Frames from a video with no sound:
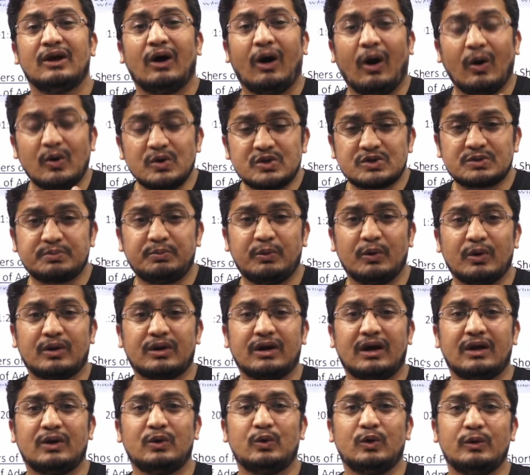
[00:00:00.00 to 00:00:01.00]

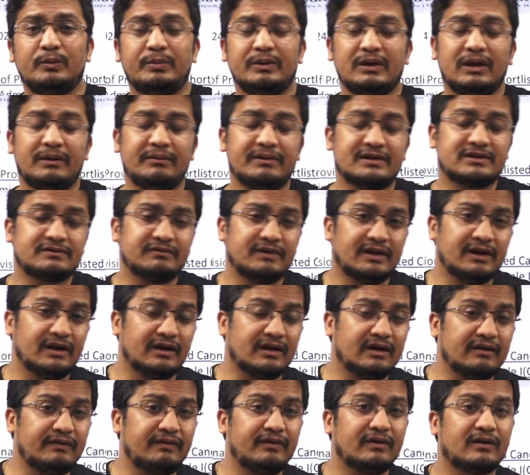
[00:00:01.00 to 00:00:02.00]
outspoken, who believe it's very
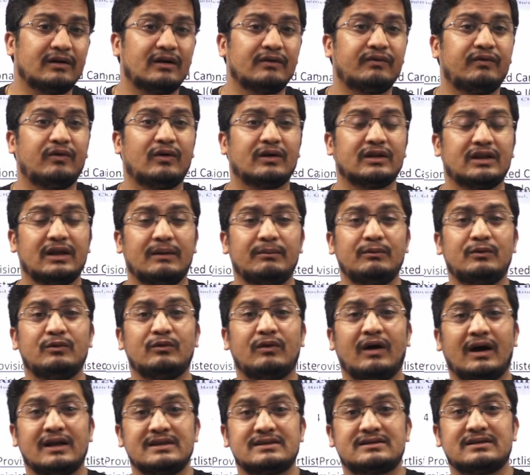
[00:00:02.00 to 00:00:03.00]
difficult for them
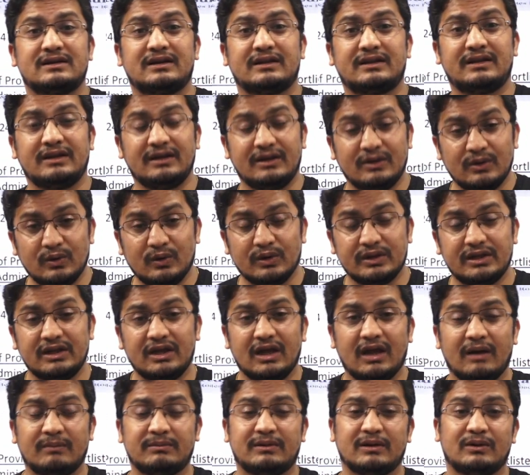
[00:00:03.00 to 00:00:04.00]
to answer, they know they
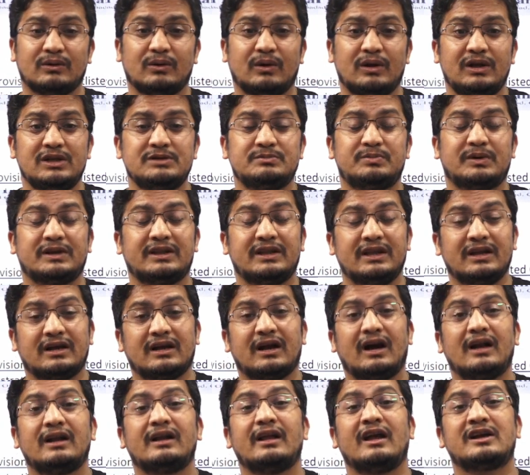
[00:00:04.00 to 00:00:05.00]
have the knowledge but they
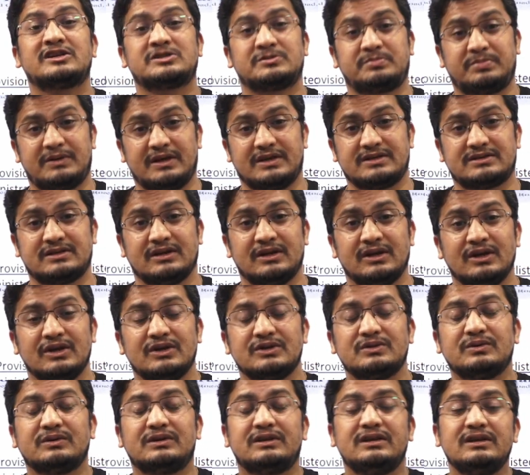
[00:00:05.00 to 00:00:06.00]
can't express.
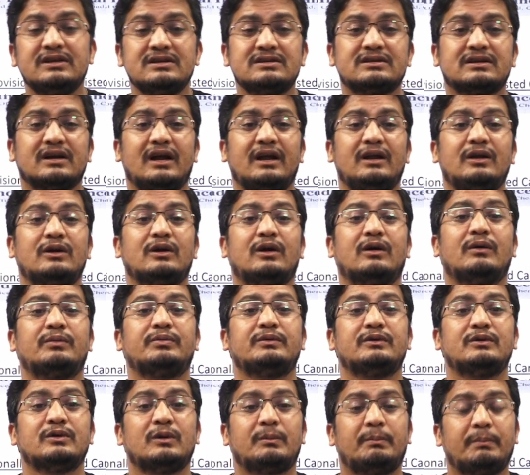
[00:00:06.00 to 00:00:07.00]
So these kind
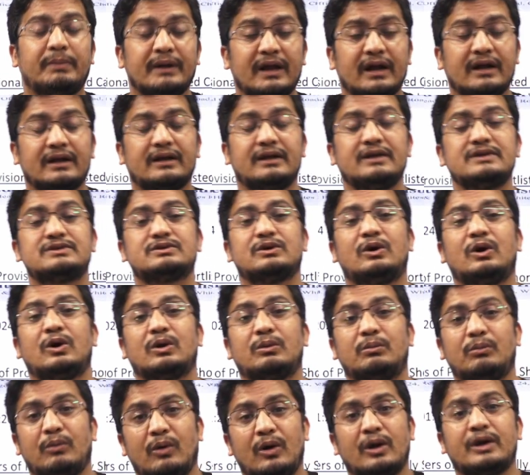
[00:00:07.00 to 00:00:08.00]
of practice
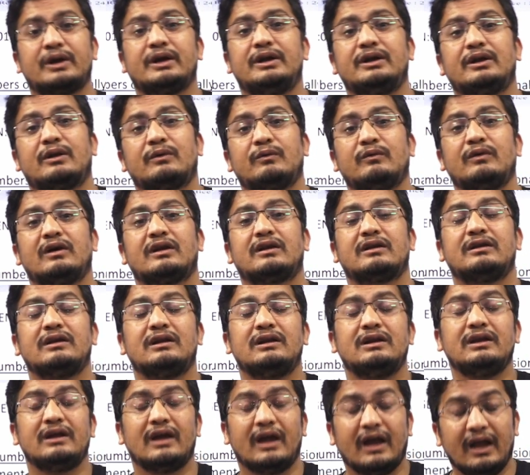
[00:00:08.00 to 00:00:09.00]
or mock interview are
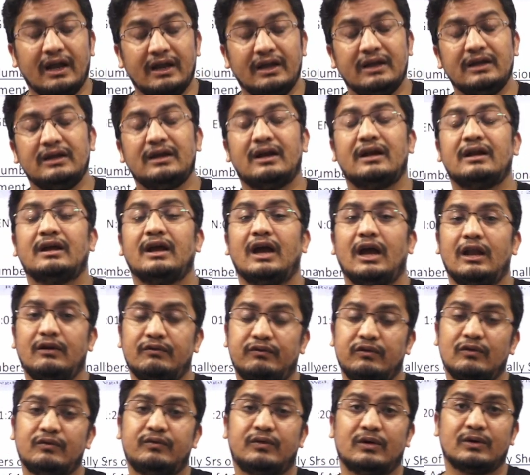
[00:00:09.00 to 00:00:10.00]
really handy and
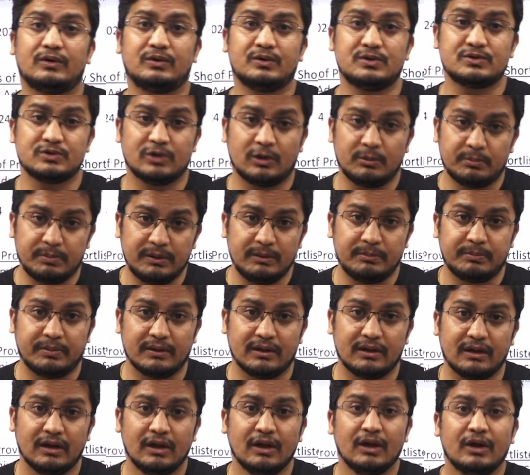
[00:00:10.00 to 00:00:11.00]
helpful for those all
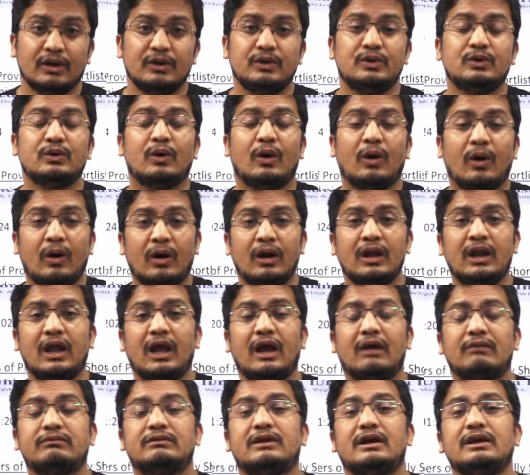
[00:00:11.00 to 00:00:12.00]
people. You all
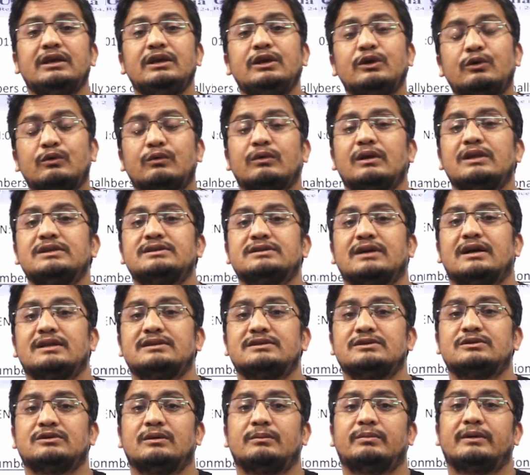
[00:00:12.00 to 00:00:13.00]
have the equal
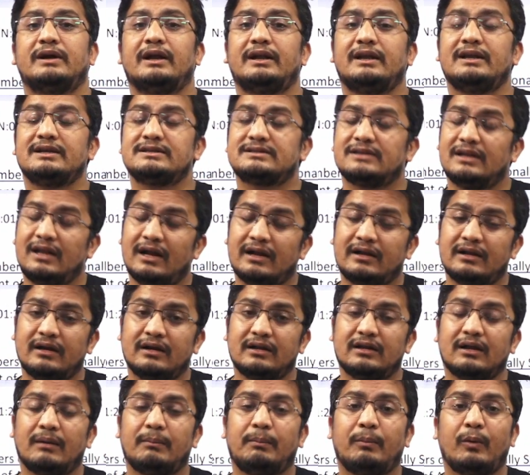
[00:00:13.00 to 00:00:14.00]
chances of getting
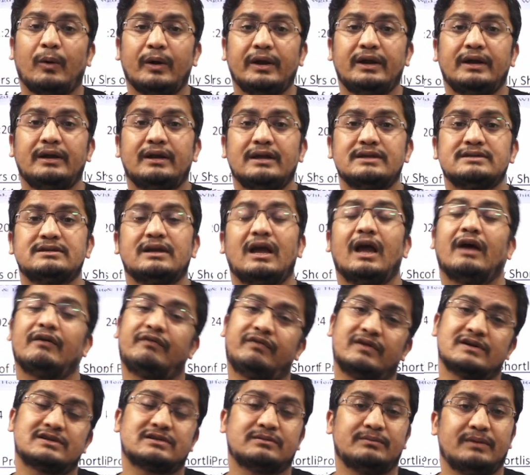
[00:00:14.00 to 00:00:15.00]
selected. The point is,
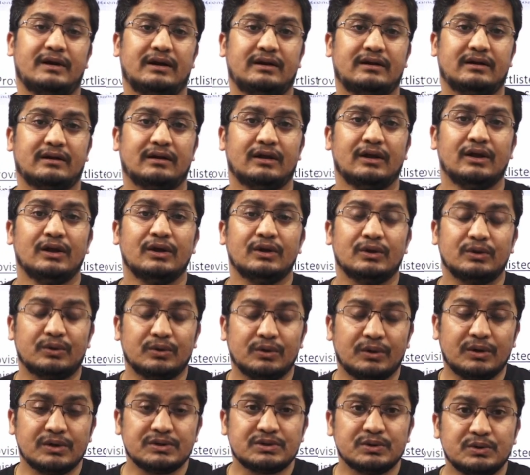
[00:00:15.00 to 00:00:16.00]
efforts matter.
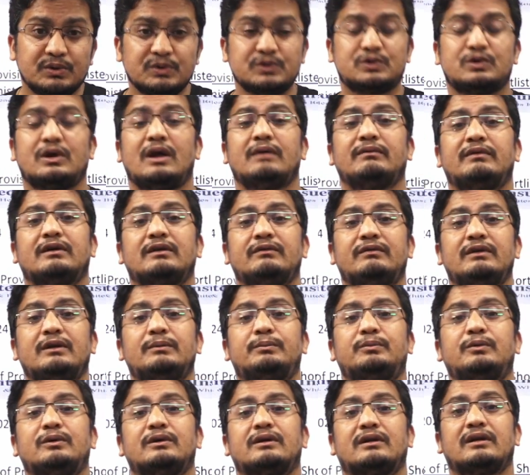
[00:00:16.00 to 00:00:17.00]
Those whosoever will
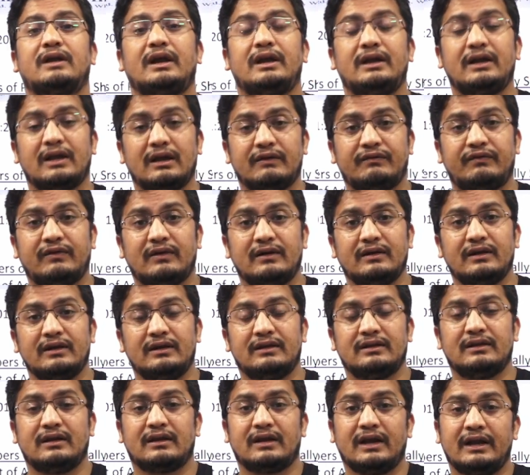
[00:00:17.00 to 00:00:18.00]
put right effort
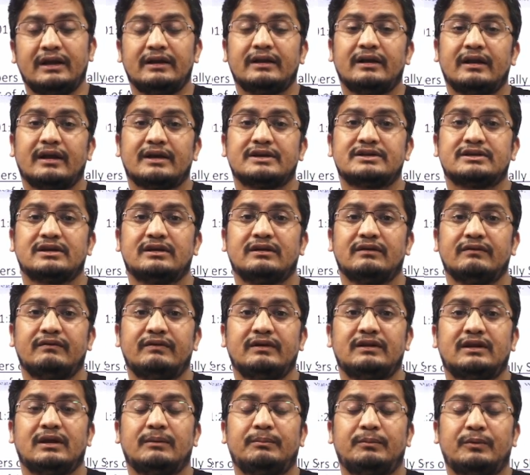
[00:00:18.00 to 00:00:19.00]
in the right direction
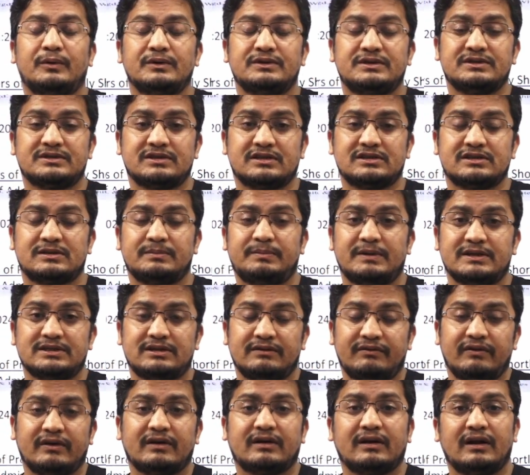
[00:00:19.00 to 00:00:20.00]
with the position
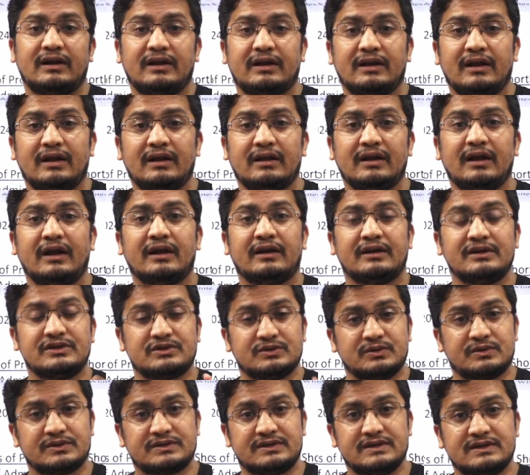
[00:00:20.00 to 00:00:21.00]
specific content and
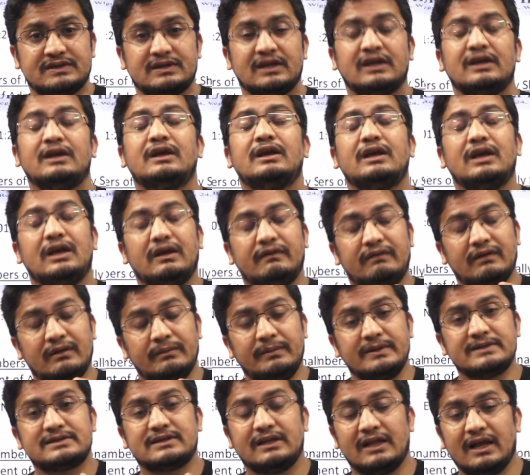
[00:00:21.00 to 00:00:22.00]
resources, he will
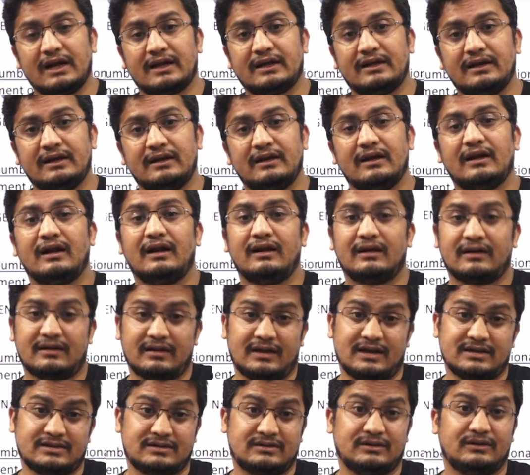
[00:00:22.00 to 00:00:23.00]
be selected, and
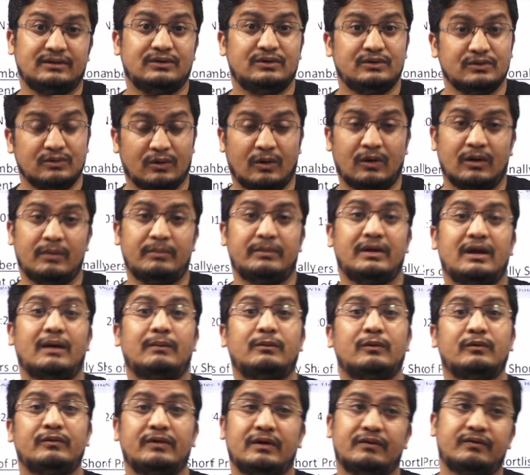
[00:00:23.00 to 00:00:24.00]
rest you all may
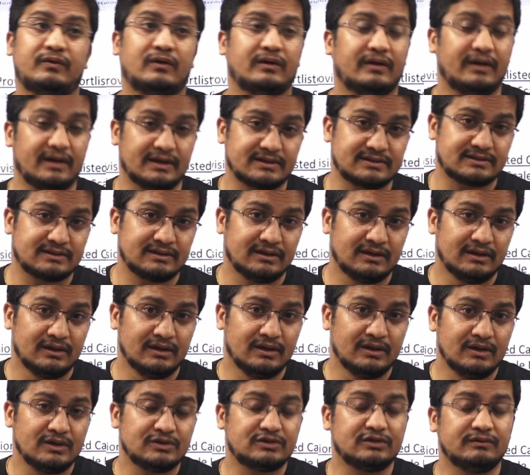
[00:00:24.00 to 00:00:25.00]
have to wait for next.
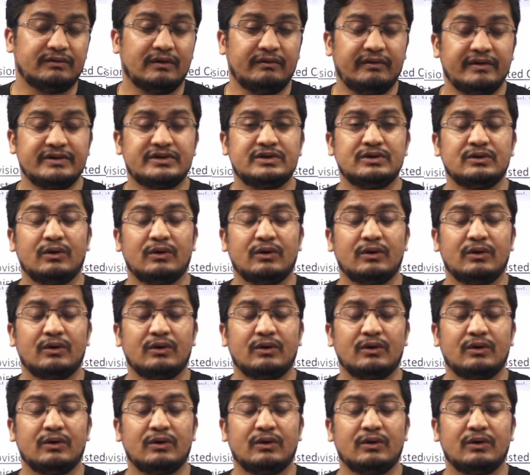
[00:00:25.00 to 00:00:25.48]
So we wish